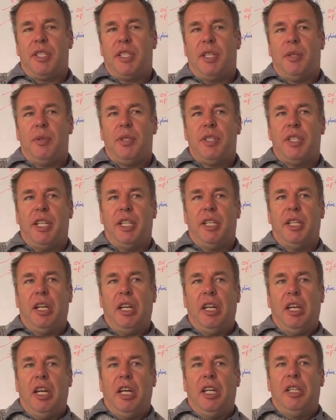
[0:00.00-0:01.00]
skill set
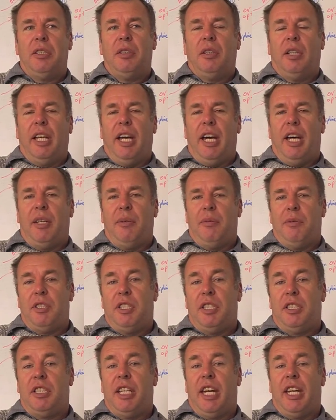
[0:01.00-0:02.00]
to allow them
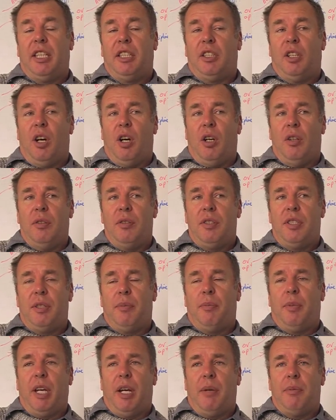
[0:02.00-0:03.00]
to take it on, to
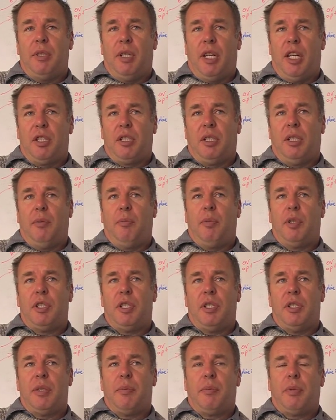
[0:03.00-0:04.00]
be able to actually
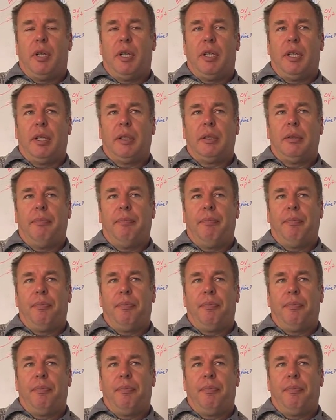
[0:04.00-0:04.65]
produce a product.